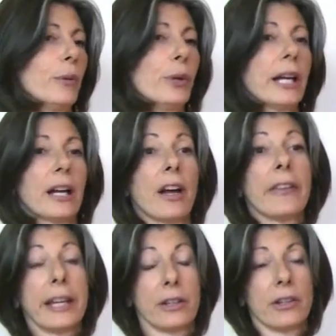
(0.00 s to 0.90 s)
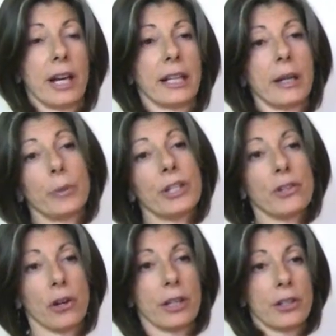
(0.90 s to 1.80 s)
We got on the internet and we
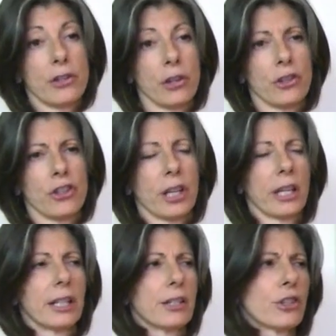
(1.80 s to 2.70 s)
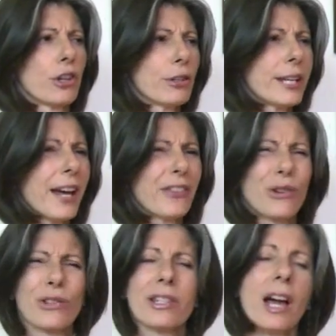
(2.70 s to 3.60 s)
started searching. And it turned out
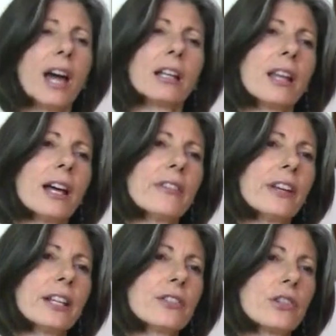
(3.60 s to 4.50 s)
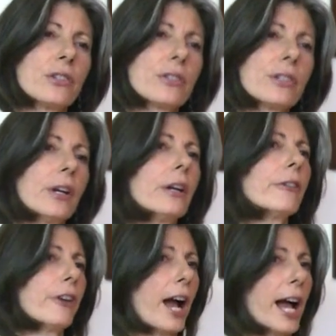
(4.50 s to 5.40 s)
there's not a lot of answers
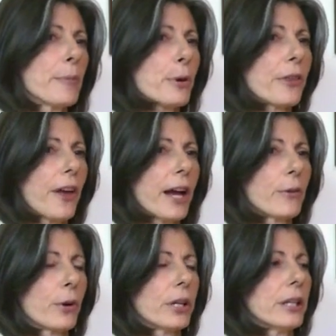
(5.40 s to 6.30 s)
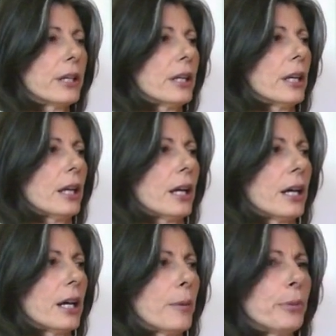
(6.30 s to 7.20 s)
for hyperthyroid.
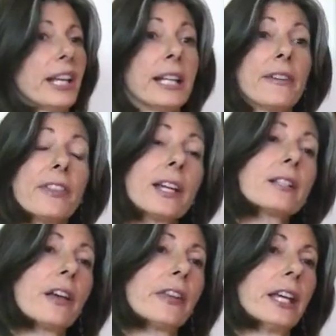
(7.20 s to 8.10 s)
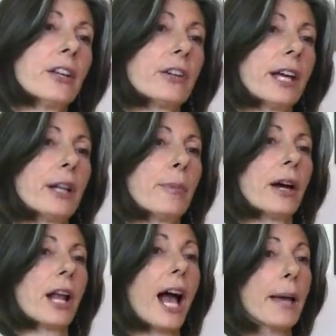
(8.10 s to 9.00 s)
Plenty of things on the internet
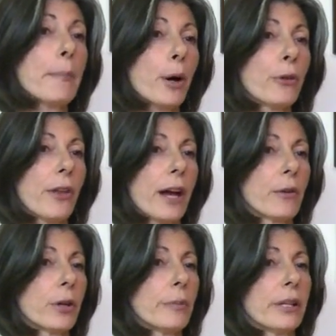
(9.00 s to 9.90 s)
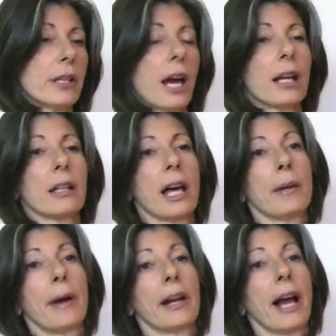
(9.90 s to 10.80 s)
about hypothyroid, but not a
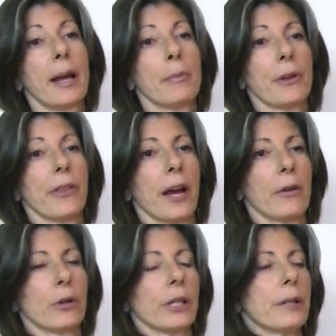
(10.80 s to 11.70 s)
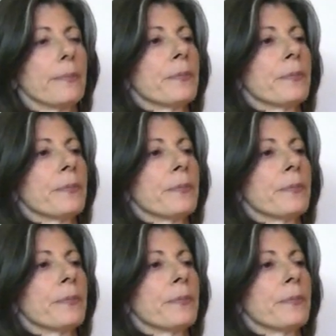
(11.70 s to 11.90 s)
lot about hyperthyroid.